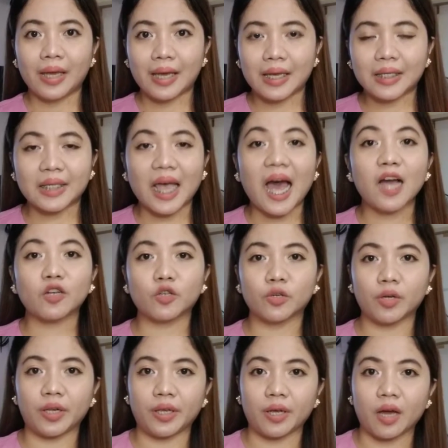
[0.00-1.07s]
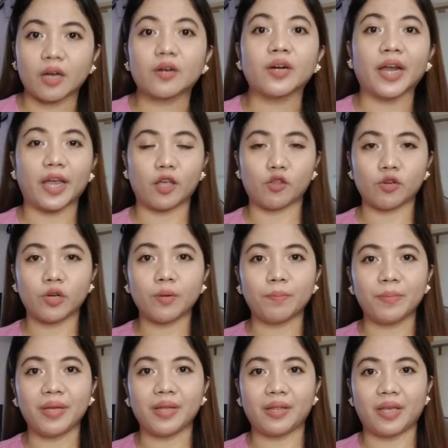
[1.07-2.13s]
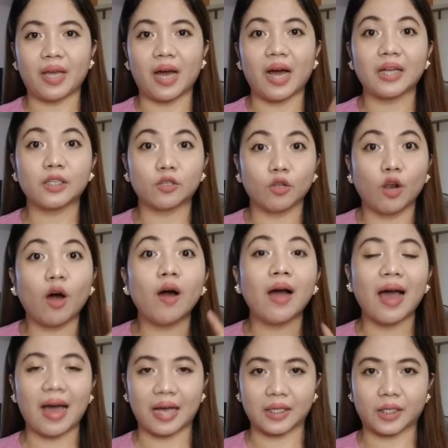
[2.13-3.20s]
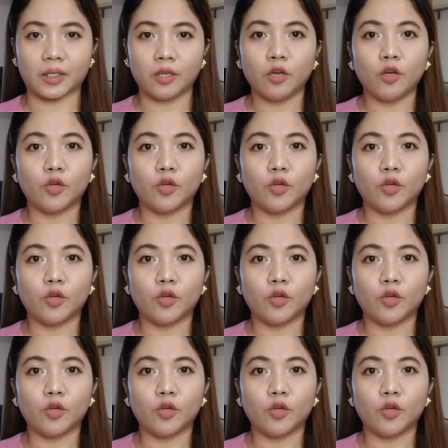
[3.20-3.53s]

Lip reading: is actually a creator of media as long as